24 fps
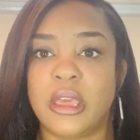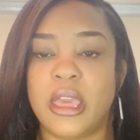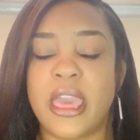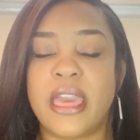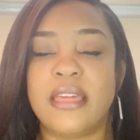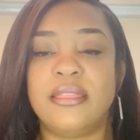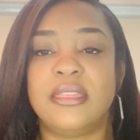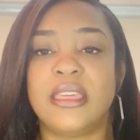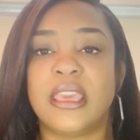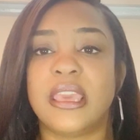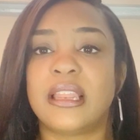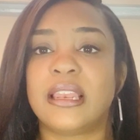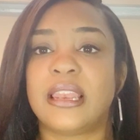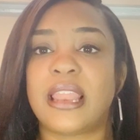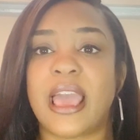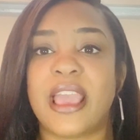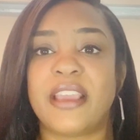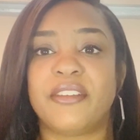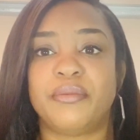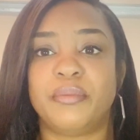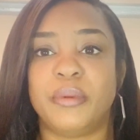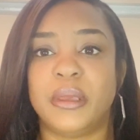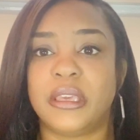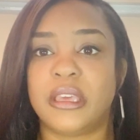And then
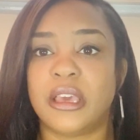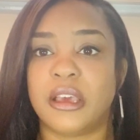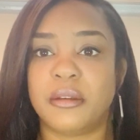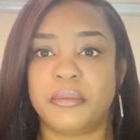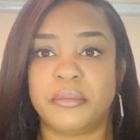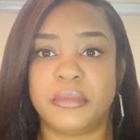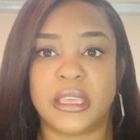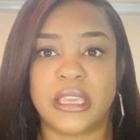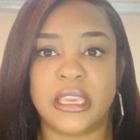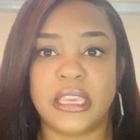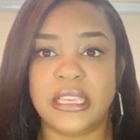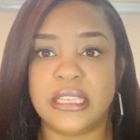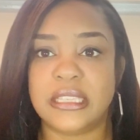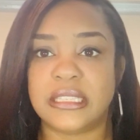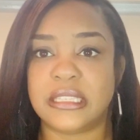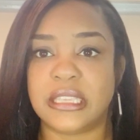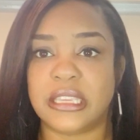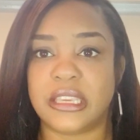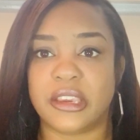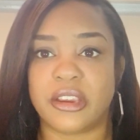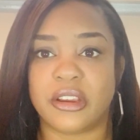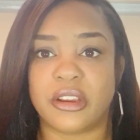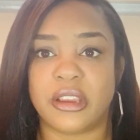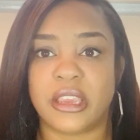life becomes
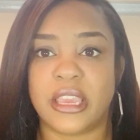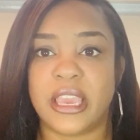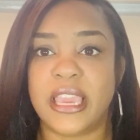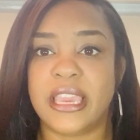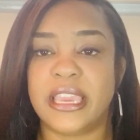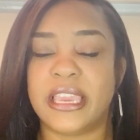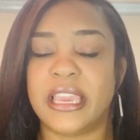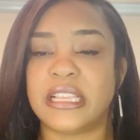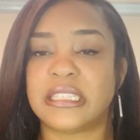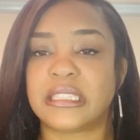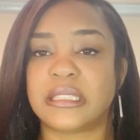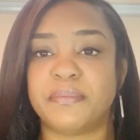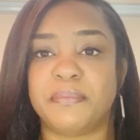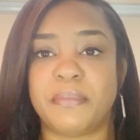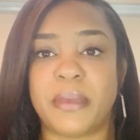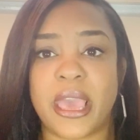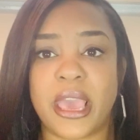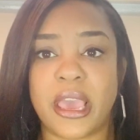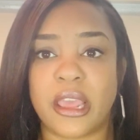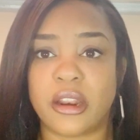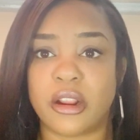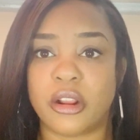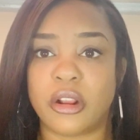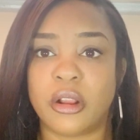easier. It gets
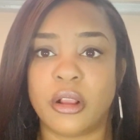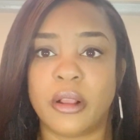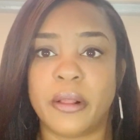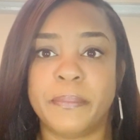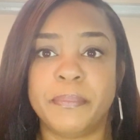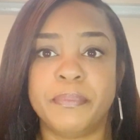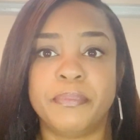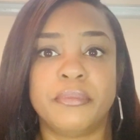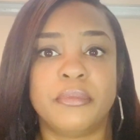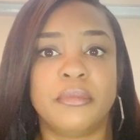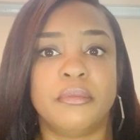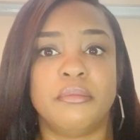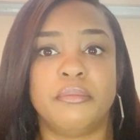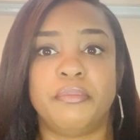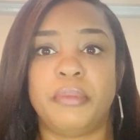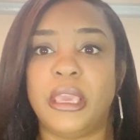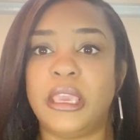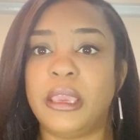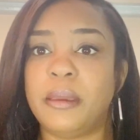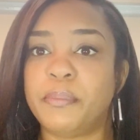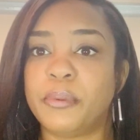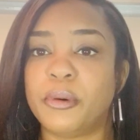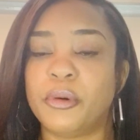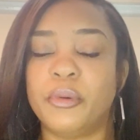better.
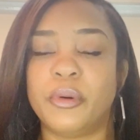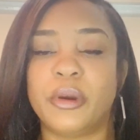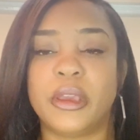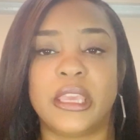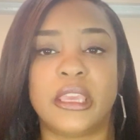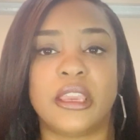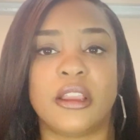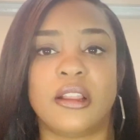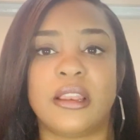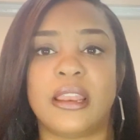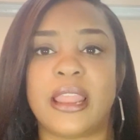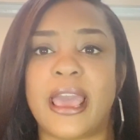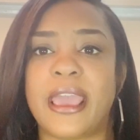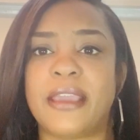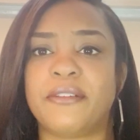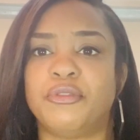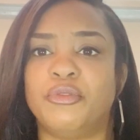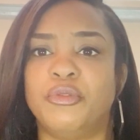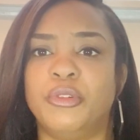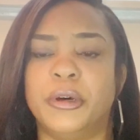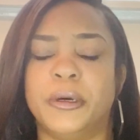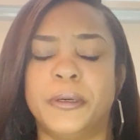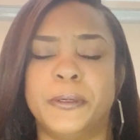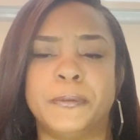People in your life
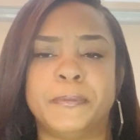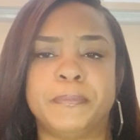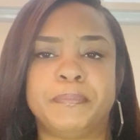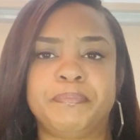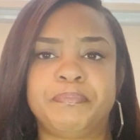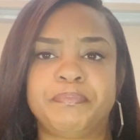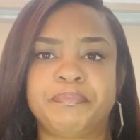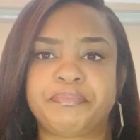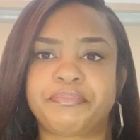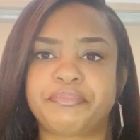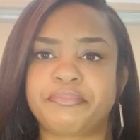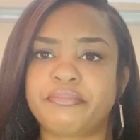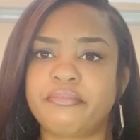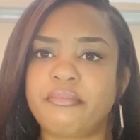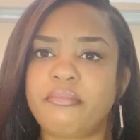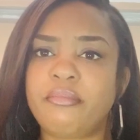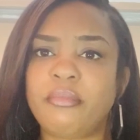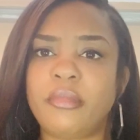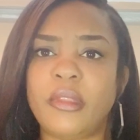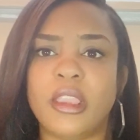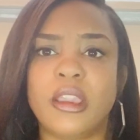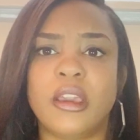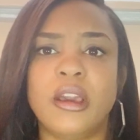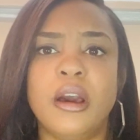will
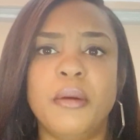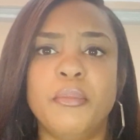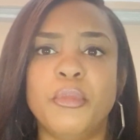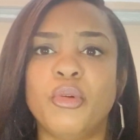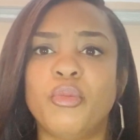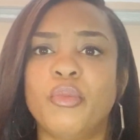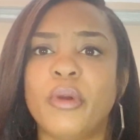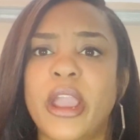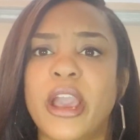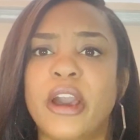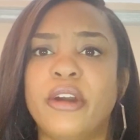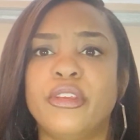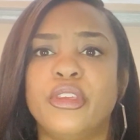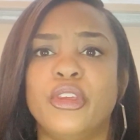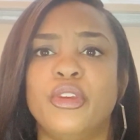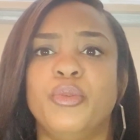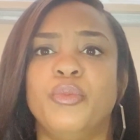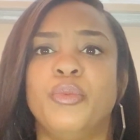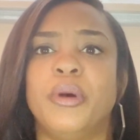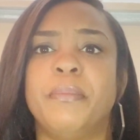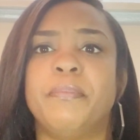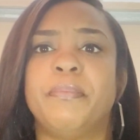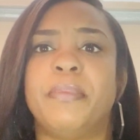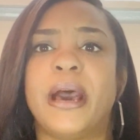come around you
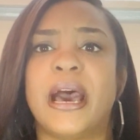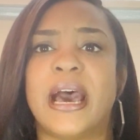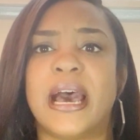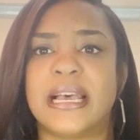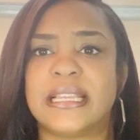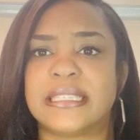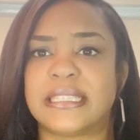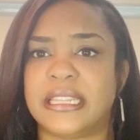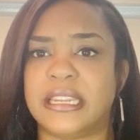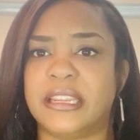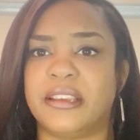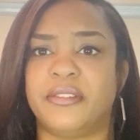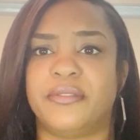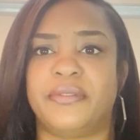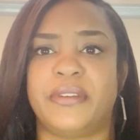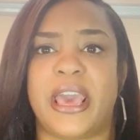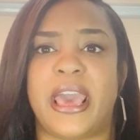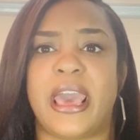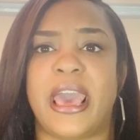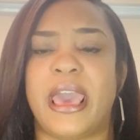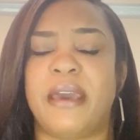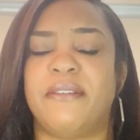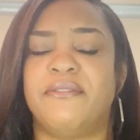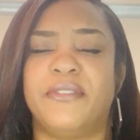with positive
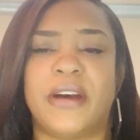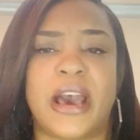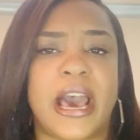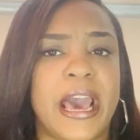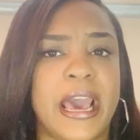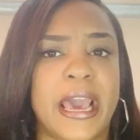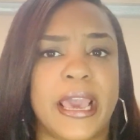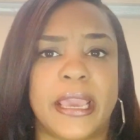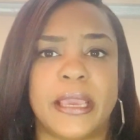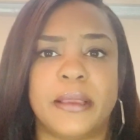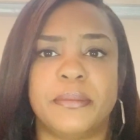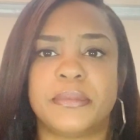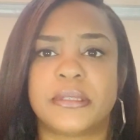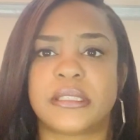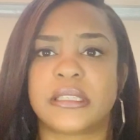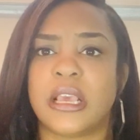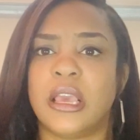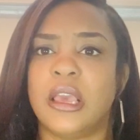vibes,